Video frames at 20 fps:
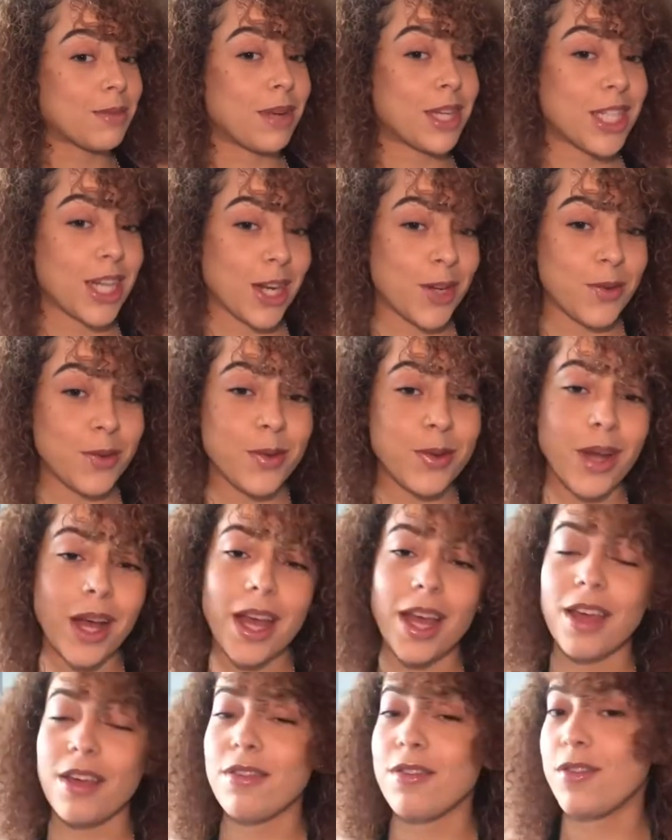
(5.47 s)
to my channel.
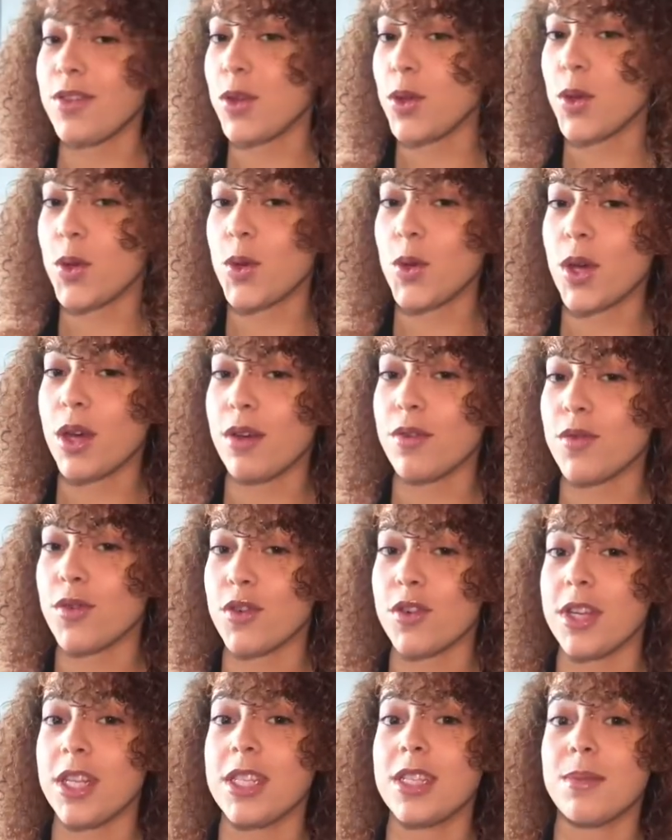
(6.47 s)
If you have
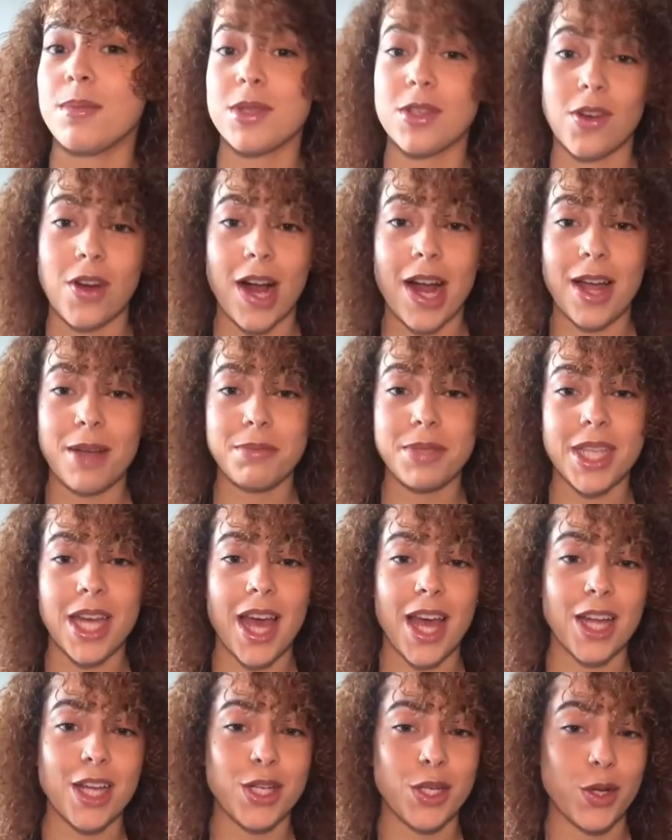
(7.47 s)
already subscribed
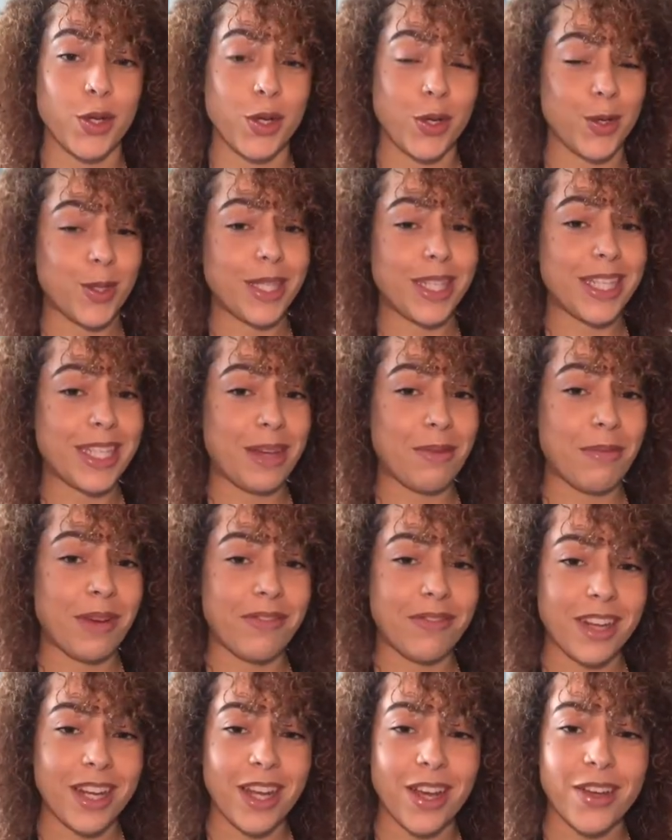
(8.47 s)
and you're used to seeing my
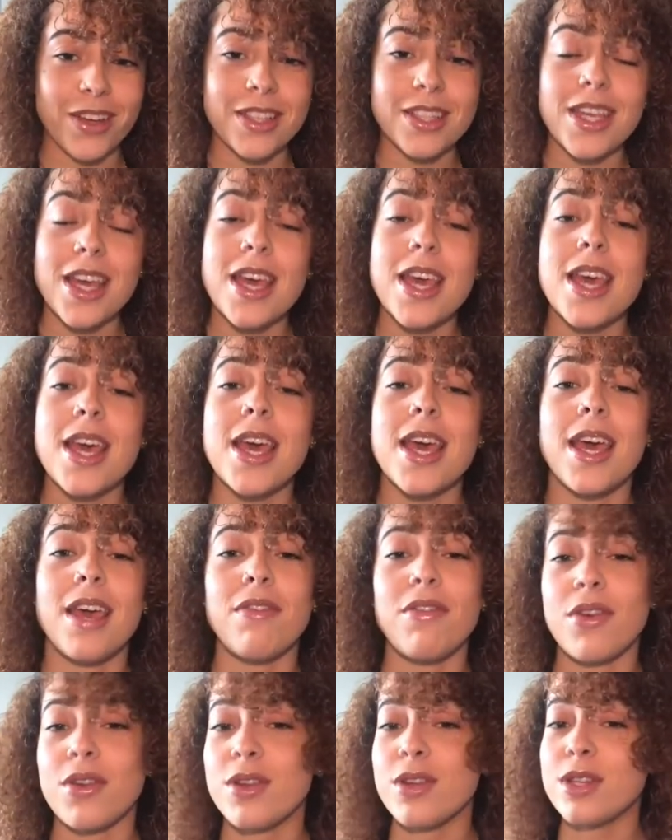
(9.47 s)
videos, if
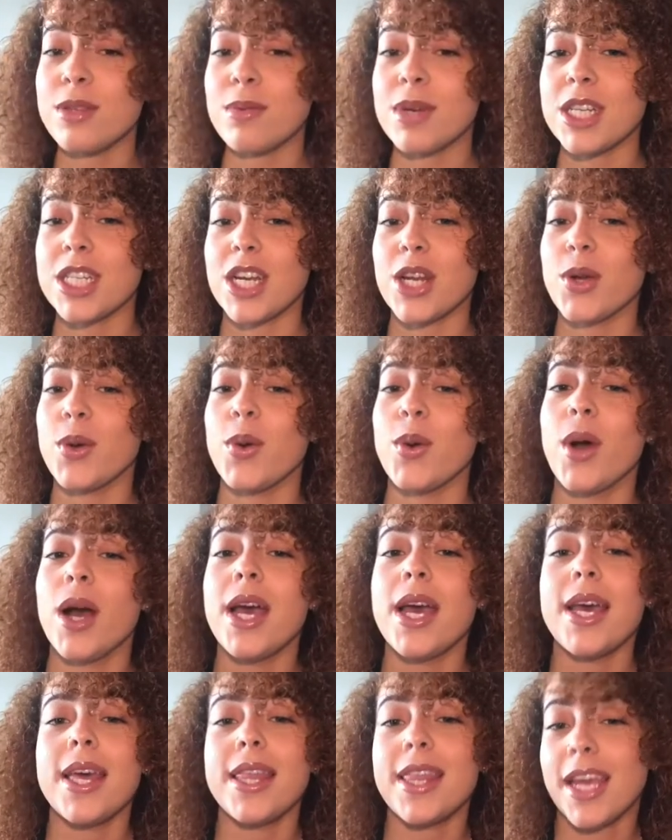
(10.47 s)
you're new to my channel,
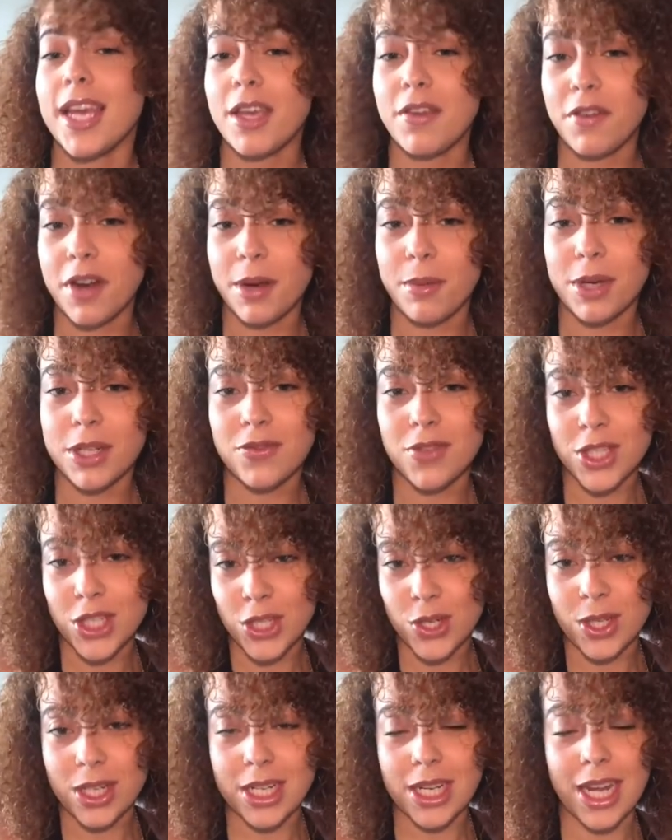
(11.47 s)
thank you very much for
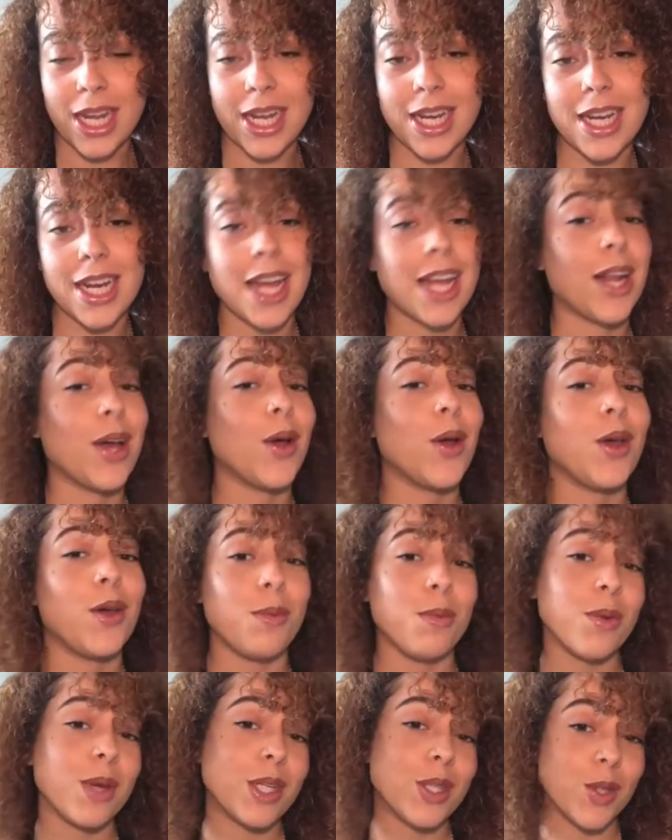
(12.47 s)
tuning in and I
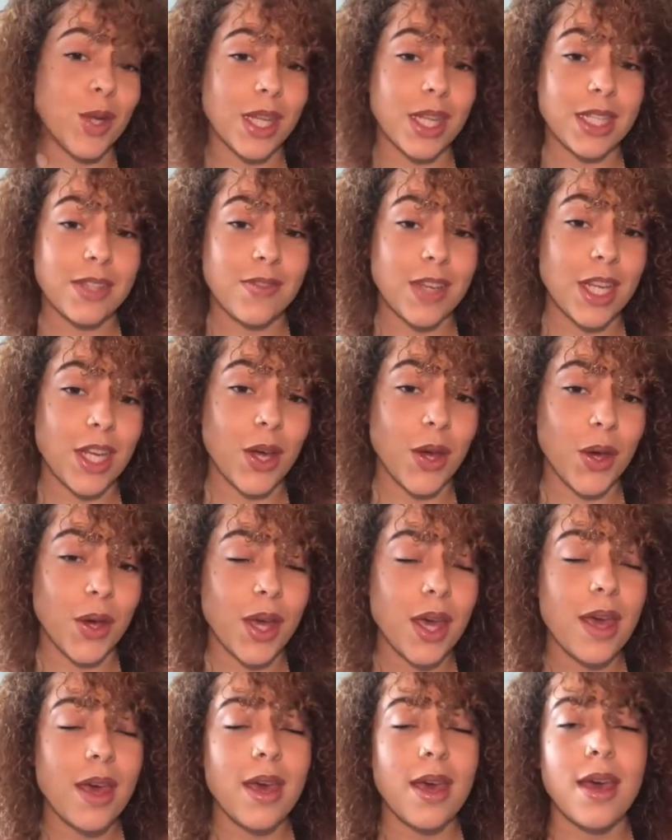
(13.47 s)
hope you enjoy this video.
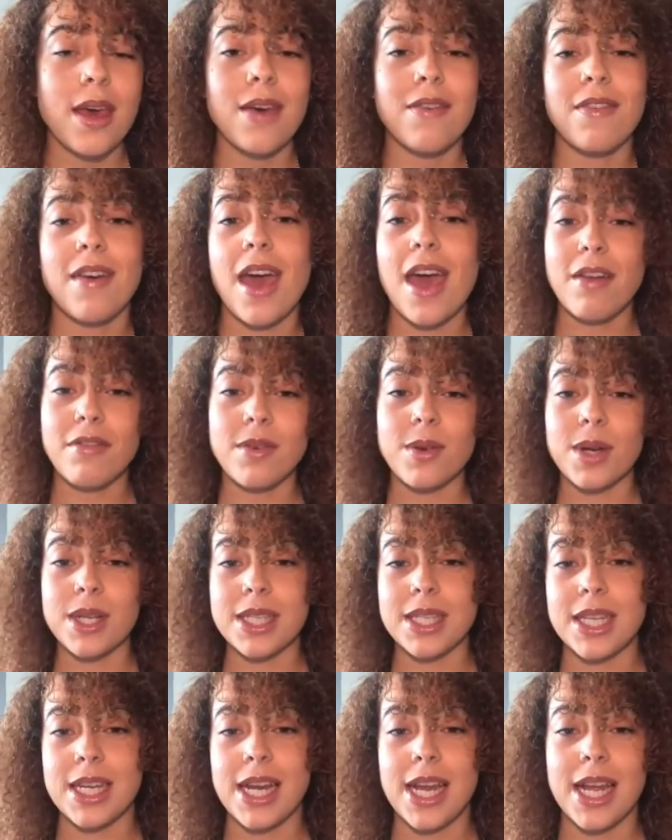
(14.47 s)
For everyone
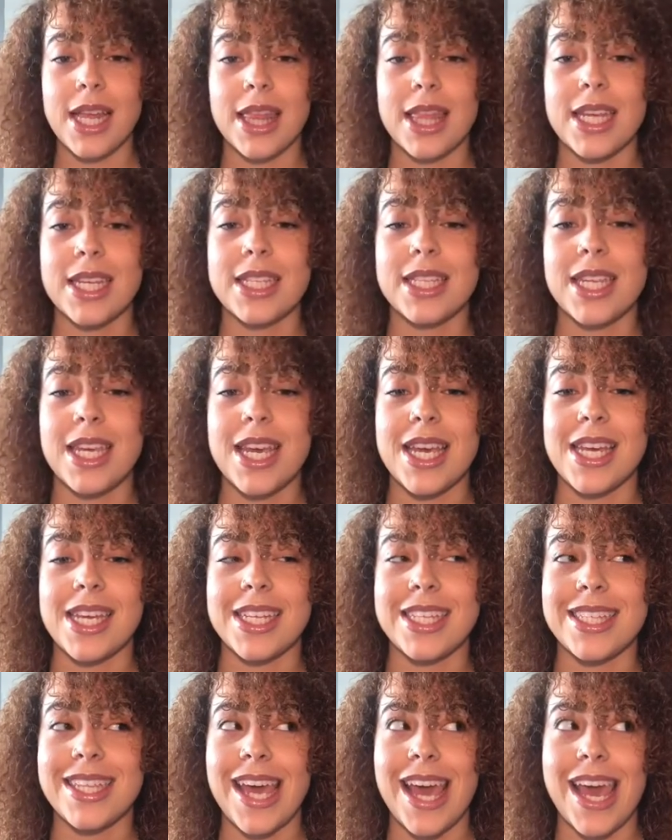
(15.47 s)
today, this
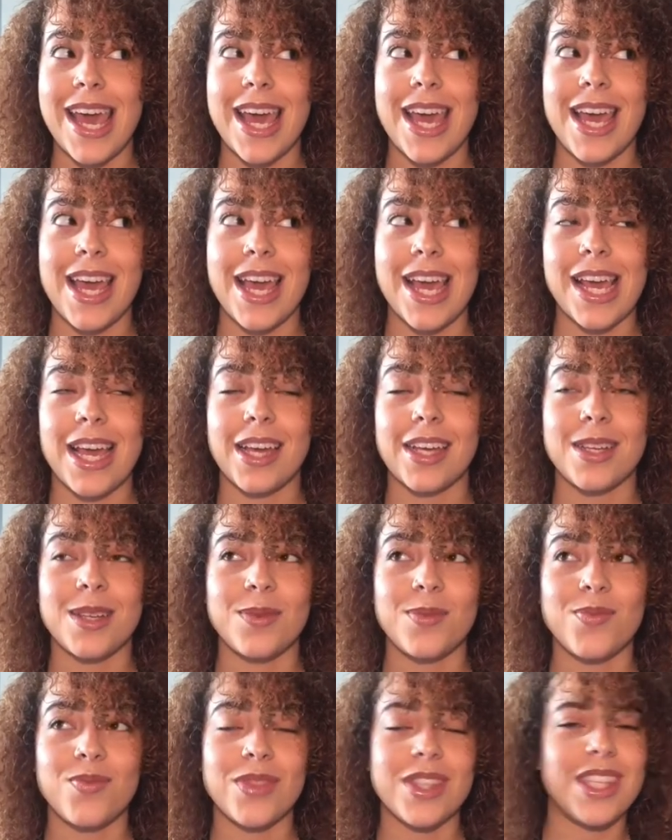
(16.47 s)
is a
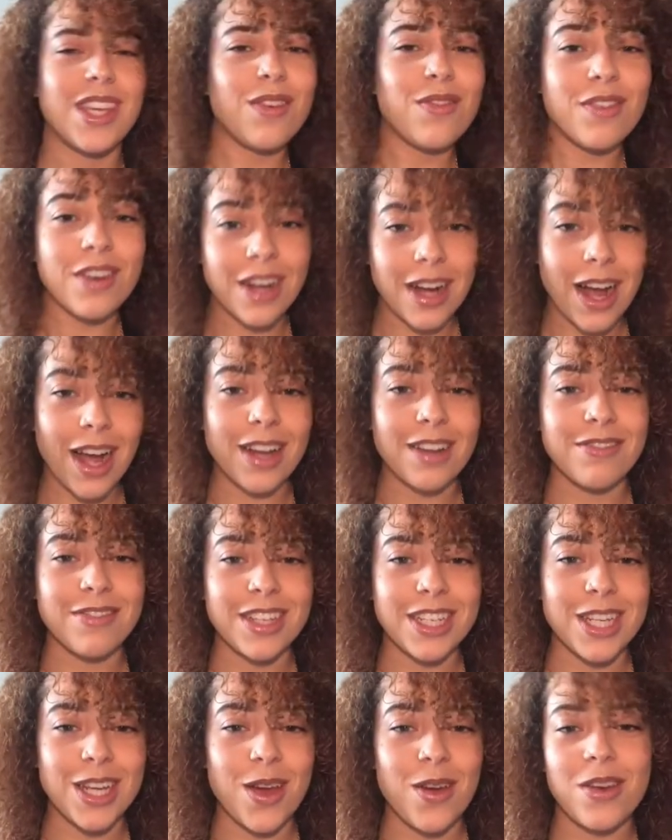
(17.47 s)
different kind of
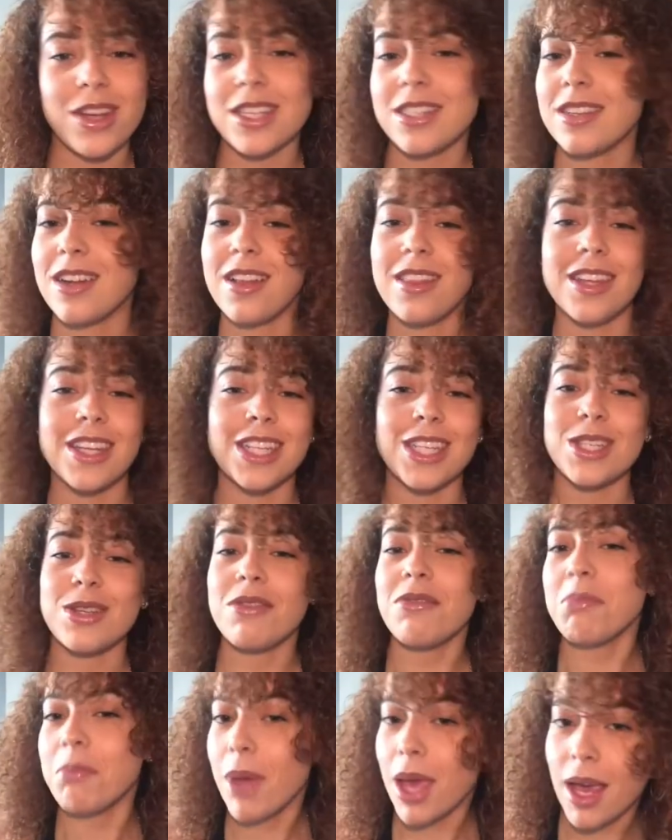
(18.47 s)
video. It's nothing to do
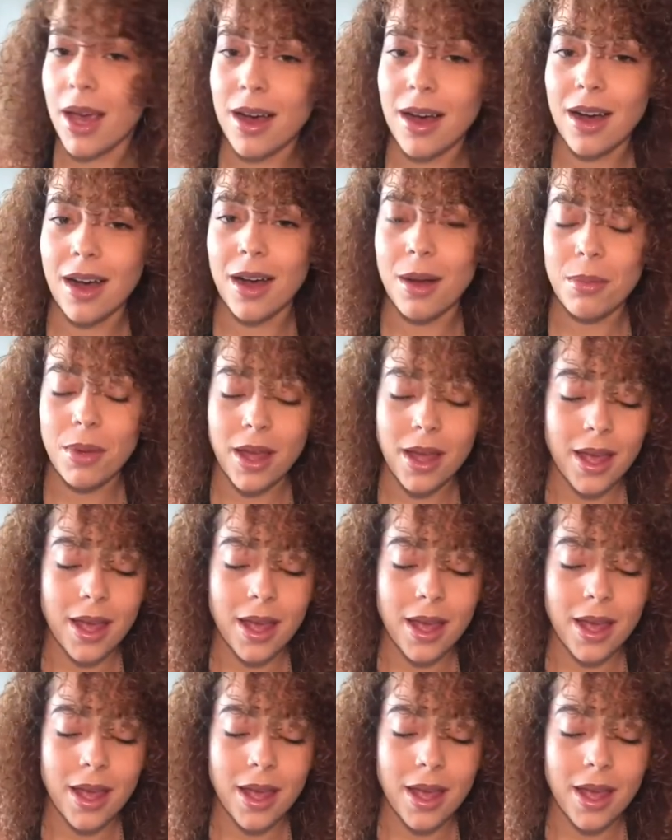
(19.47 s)
with makeup,